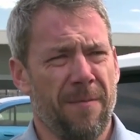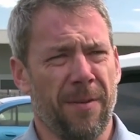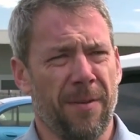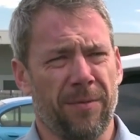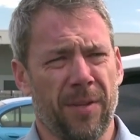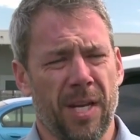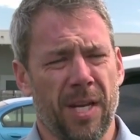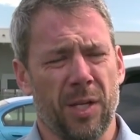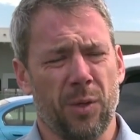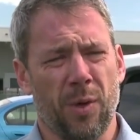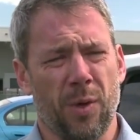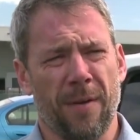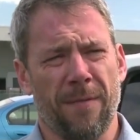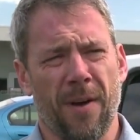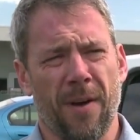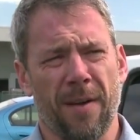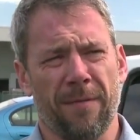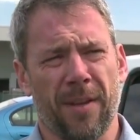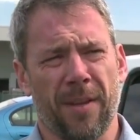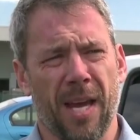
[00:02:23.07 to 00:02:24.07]

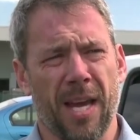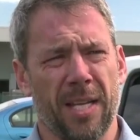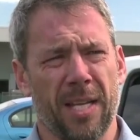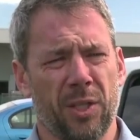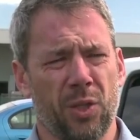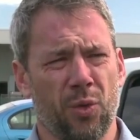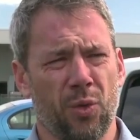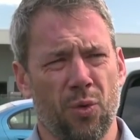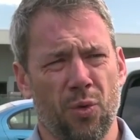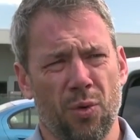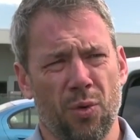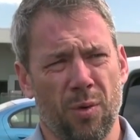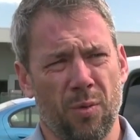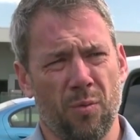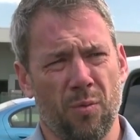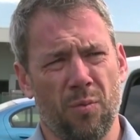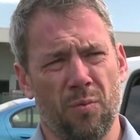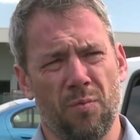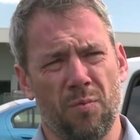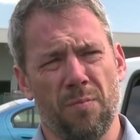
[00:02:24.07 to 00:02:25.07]
15-25 gates
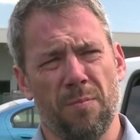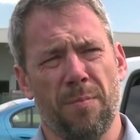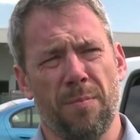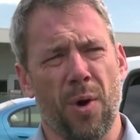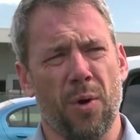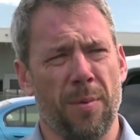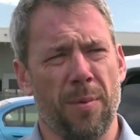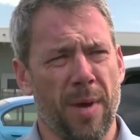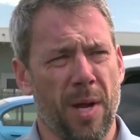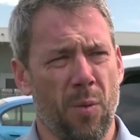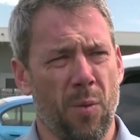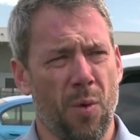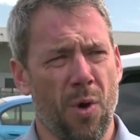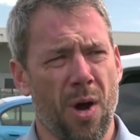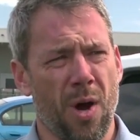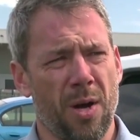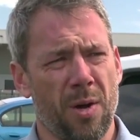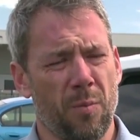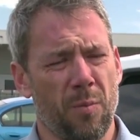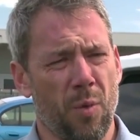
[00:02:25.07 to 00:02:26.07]
or bulk amount of
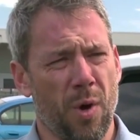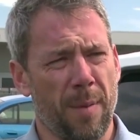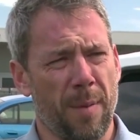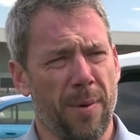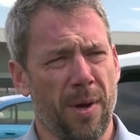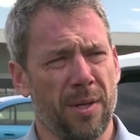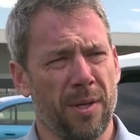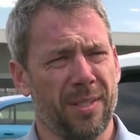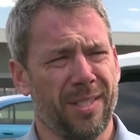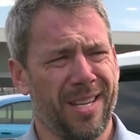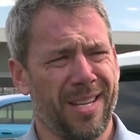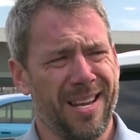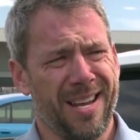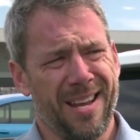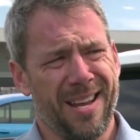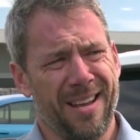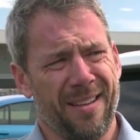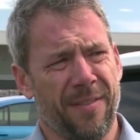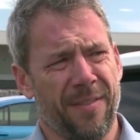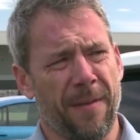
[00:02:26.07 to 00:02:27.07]
wire and wire posts,
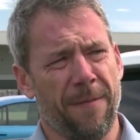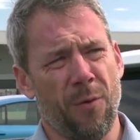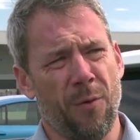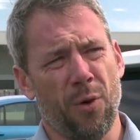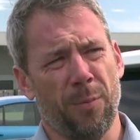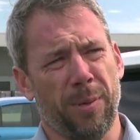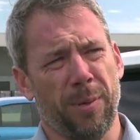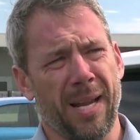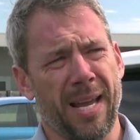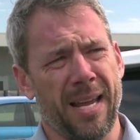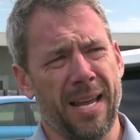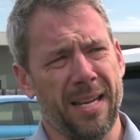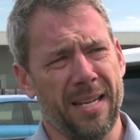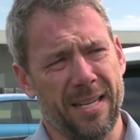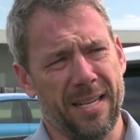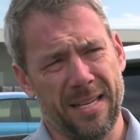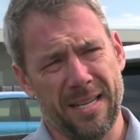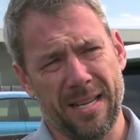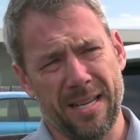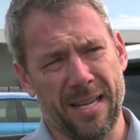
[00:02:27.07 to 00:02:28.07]
if they forward plan,
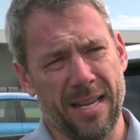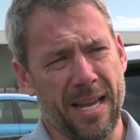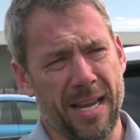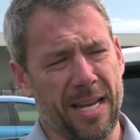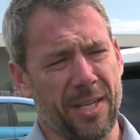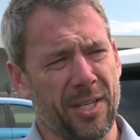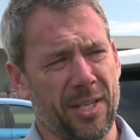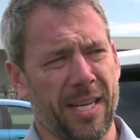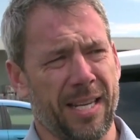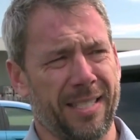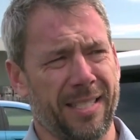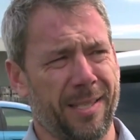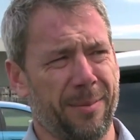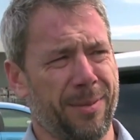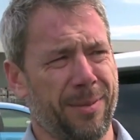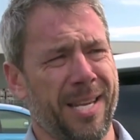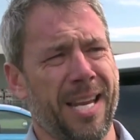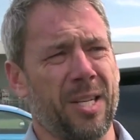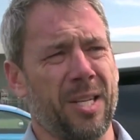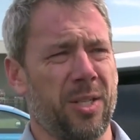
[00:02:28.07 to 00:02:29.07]
they actually get
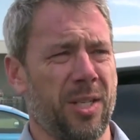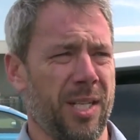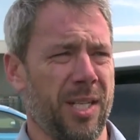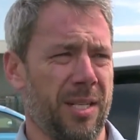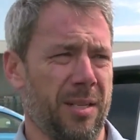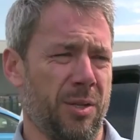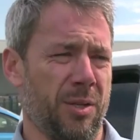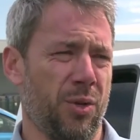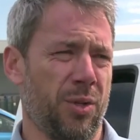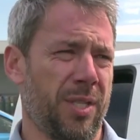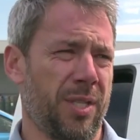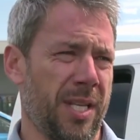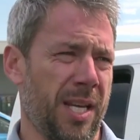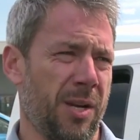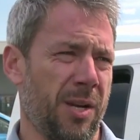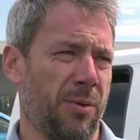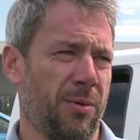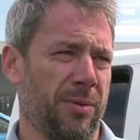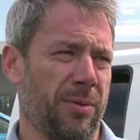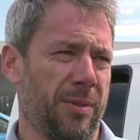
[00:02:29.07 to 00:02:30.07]
substantially good
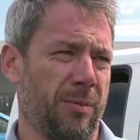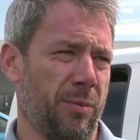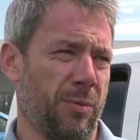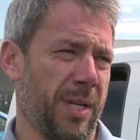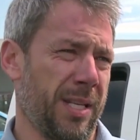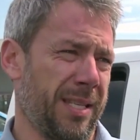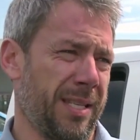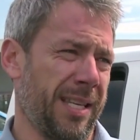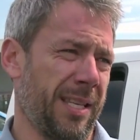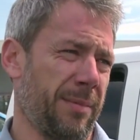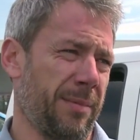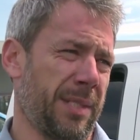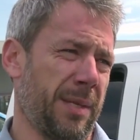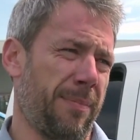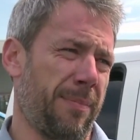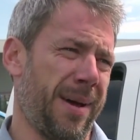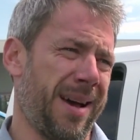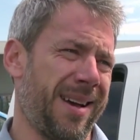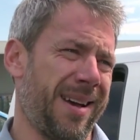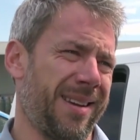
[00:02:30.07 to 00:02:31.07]
deals. We see them as
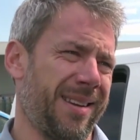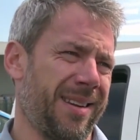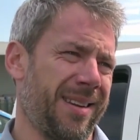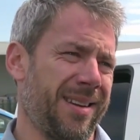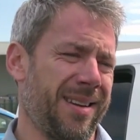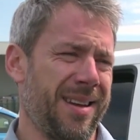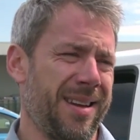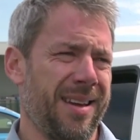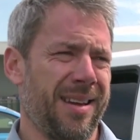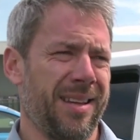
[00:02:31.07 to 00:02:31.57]
a partner